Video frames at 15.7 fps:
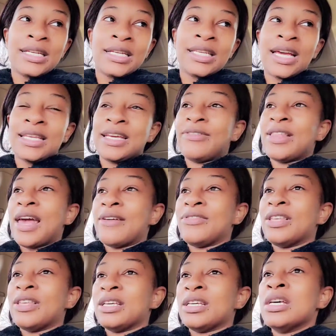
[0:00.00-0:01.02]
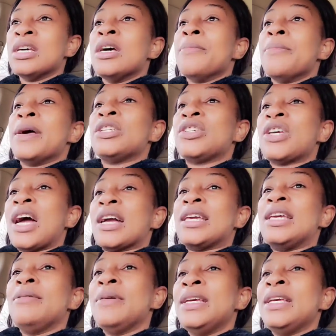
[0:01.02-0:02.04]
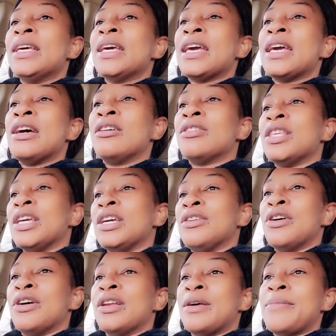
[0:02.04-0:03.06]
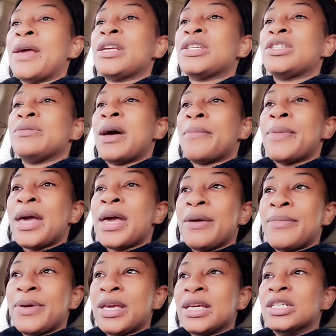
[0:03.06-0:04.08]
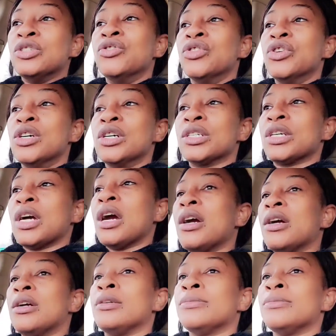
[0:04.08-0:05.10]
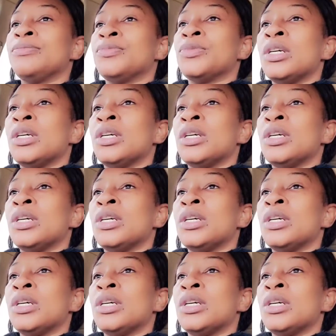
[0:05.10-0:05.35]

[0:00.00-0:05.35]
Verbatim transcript: because I definitely have to make sure I keep eating healthy in order to make sure my baby is full term.